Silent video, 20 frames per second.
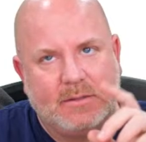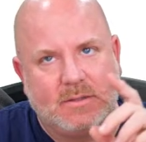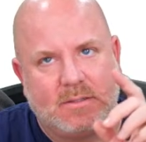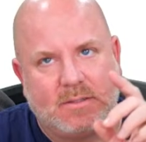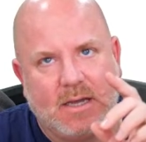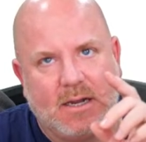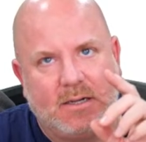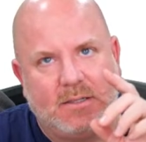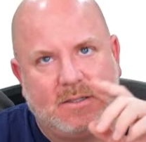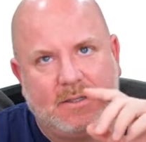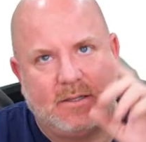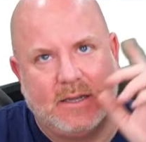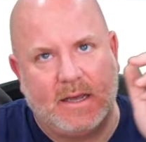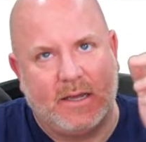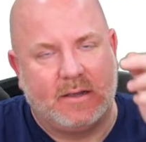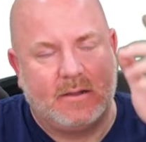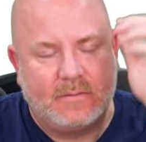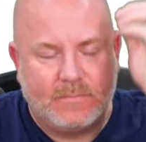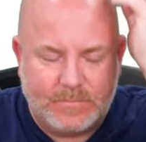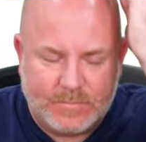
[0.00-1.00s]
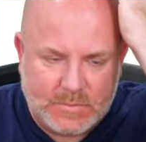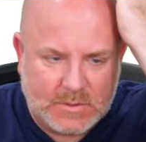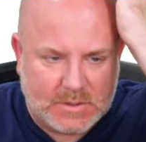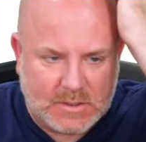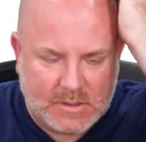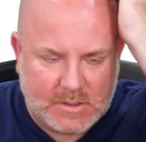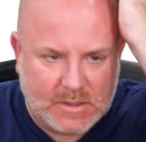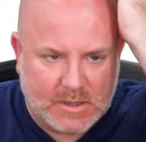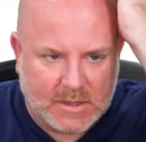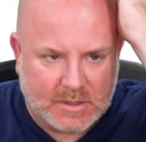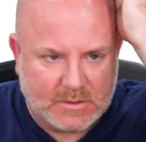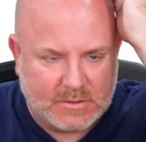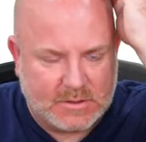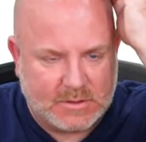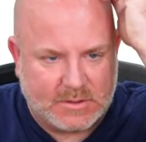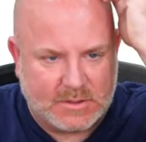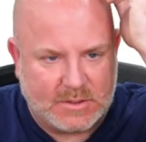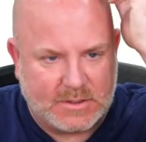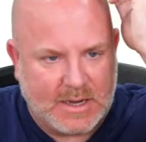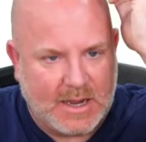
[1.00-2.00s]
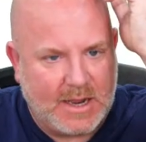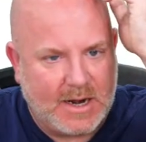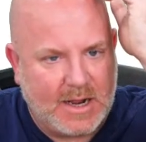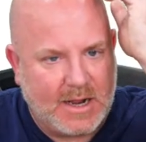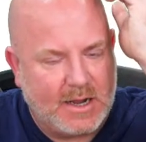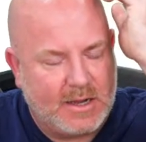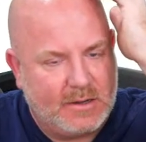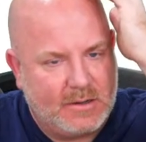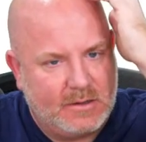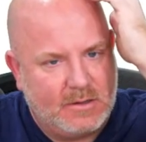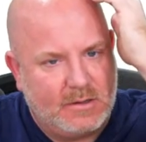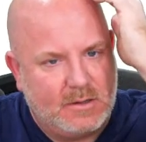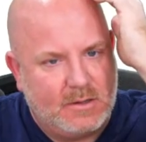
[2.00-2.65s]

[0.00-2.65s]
decided to take just to tie it high,